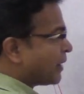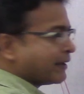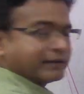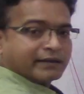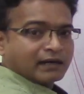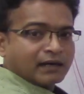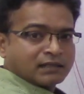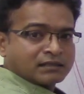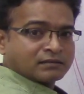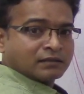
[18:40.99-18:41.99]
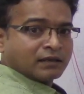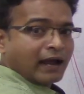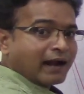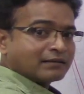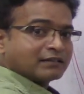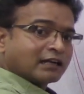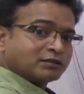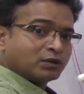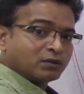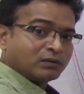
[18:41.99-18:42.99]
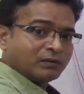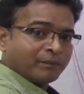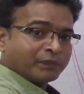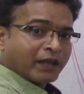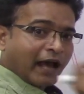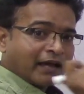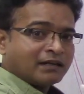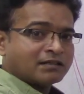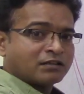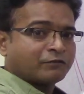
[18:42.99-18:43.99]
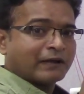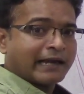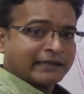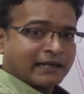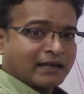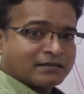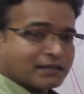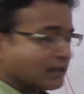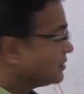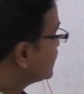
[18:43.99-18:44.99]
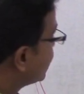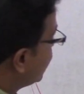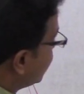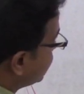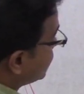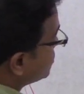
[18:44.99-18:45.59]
pancreas, and that too islets of Langerhans cells, the